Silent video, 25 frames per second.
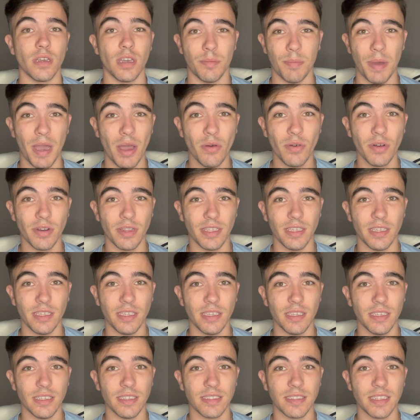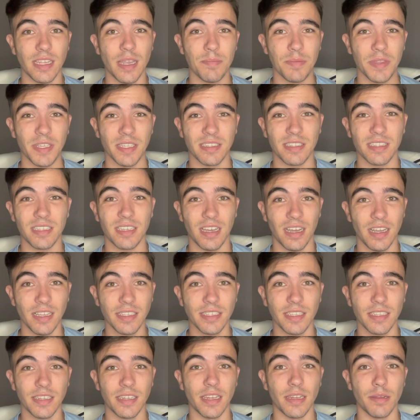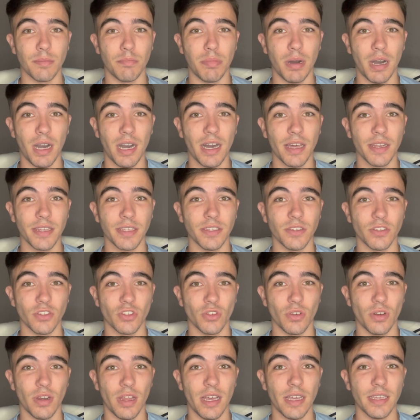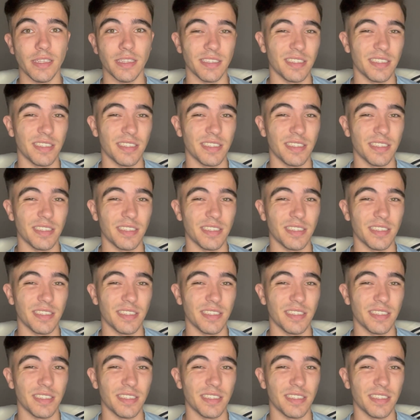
Apparently, he stabbed his cousin at a party in July the